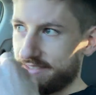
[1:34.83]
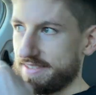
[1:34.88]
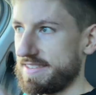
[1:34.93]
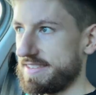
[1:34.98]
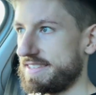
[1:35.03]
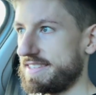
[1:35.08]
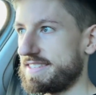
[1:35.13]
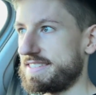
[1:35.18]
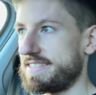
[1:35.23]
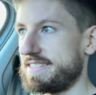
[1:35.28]

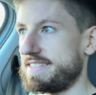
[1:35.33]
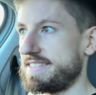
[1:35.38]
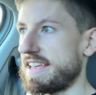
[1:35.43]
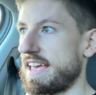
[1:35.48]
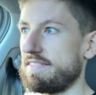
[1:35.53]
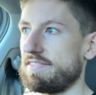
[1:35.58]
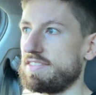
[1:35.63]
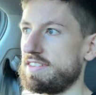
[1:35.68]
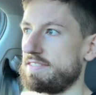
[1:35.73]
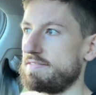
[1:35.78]

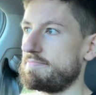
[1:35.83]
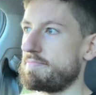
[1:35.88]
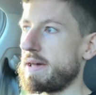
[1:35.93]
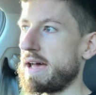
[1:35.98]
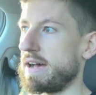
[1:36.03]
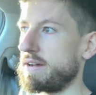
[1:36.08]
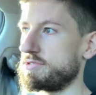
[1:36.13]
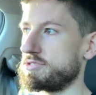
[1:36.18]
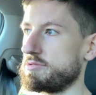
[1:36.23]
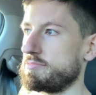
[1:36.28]
7
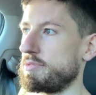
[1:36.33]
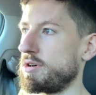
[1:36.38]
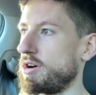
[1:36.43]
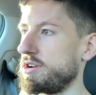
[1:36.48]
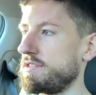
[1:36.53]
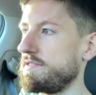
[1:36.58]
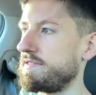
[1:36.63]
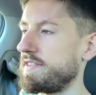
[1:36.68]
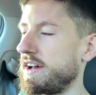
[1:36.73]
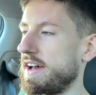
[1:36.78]
pounds of
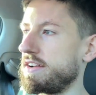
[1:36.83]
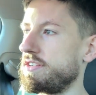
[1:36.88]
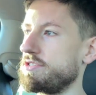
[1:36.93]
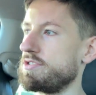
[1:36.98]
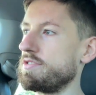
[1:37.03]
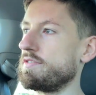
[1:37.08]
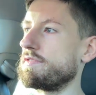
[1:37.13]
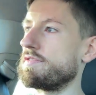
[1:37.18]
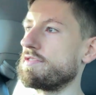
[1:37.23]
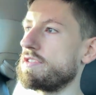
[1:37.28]
body fat on
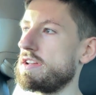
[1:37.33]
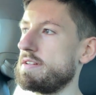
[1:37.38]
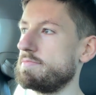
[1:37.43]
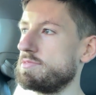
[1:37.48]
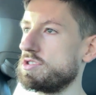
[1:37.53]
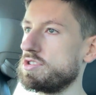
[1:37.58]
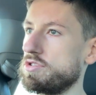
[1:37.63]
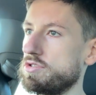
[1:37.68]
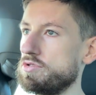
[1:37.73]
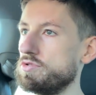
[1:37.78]
your frame
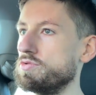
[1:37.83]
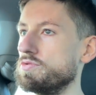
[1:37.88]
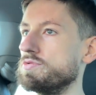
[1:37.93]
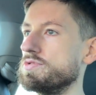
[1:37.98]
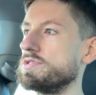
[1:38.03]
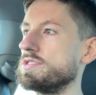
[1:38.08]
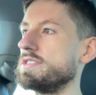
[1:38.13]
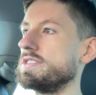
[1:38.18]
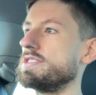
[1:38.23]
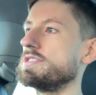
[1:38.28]
to
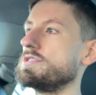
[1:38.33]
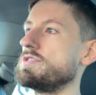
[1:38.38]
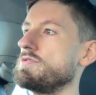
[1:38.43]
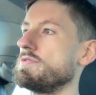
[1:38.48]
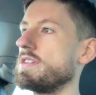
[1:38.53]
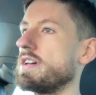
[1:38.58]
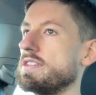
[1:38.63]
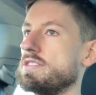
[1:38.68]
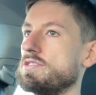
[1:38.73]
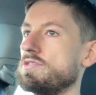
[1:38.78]
lose until you
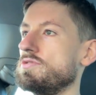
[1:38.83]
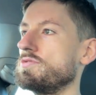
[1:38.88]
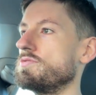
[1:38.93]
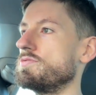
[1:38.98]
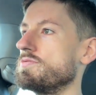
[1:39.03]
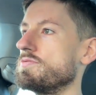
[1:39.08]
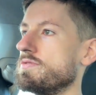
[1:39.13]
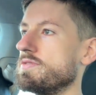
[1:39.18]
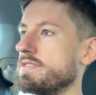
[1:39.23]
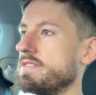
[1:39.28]
get
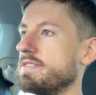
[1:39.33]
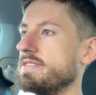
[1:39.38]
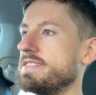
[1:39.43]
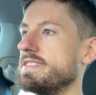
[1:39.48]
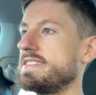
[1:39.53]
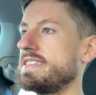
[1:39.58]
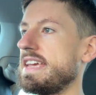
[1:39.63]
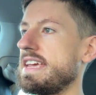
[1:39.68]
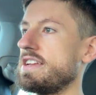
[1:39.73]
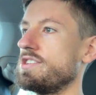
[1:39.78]
to
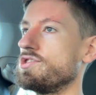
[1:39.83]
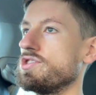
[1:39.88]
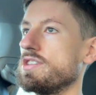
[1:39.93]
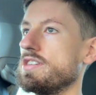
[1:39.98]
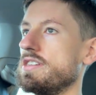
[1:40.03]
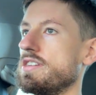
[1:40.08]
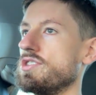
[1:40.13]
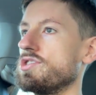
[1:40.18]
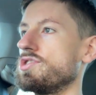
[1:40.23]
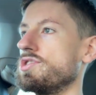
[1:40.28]
stage
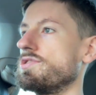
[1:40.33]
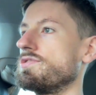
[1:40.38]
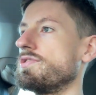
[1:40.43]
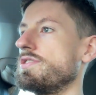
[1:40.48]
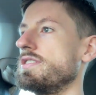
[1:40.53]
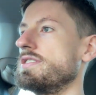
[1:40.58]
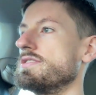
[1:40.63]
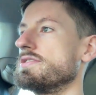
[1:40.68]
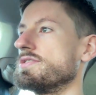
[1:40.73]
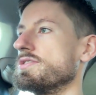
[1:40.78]
condition,
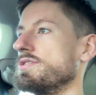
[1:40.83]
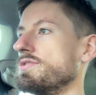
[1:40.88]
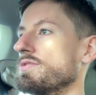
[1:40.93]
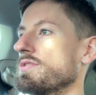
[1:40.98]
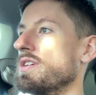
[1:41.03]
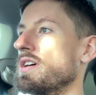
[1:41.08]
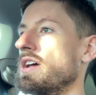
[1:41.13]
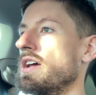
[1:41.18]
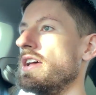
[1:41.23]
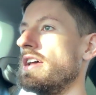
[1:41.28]
right? So
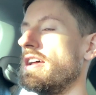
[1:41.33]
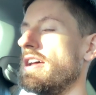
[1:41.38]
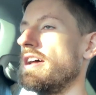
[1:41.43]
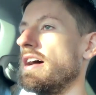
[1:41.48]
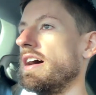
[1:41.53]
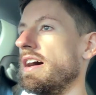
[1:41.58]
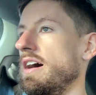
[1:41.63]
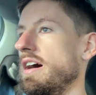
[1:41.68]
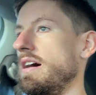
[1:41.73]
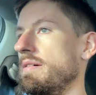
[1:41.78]

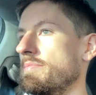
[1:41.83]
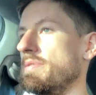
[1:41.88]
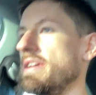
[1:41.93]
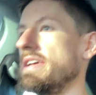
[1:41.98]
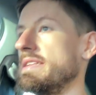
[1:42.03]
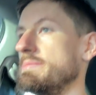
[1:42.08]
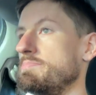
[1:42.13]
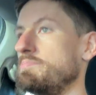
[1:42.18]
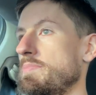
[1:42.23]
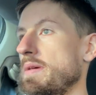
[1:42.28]

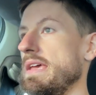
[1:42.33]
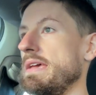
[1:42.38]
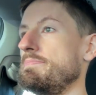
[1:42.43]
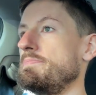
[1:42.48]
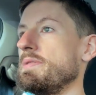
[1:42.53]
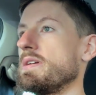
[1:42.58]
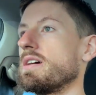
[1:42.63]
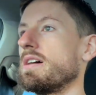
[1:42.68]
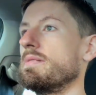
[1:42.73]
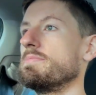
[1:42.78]

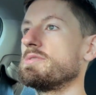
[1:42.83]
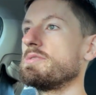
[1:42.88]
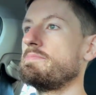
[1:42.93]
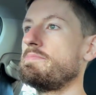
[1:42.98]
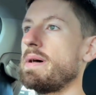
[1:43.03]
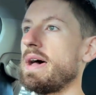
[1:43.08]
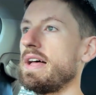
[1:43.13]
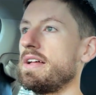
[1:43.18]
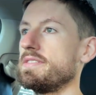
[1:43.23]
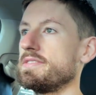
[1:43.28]
it becomes a
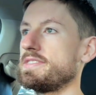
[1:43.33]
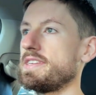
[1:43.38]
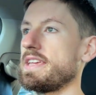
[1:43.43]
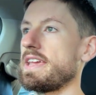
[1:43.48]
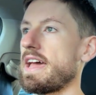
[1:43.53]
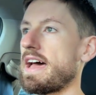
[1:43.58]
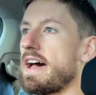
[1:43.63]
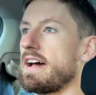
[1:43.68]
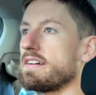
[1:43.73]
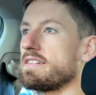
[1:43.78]

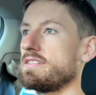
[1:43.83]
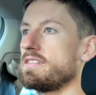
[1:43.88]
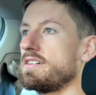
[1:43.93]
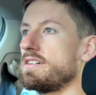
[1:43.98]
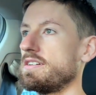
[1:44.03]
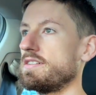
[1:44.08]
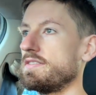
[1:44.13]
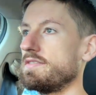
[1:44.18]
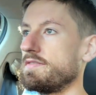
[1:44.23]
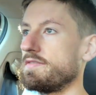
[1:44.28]
balancing act
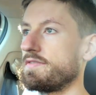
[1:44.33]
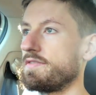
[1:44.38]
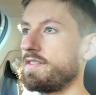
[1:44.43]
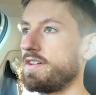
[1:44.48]
of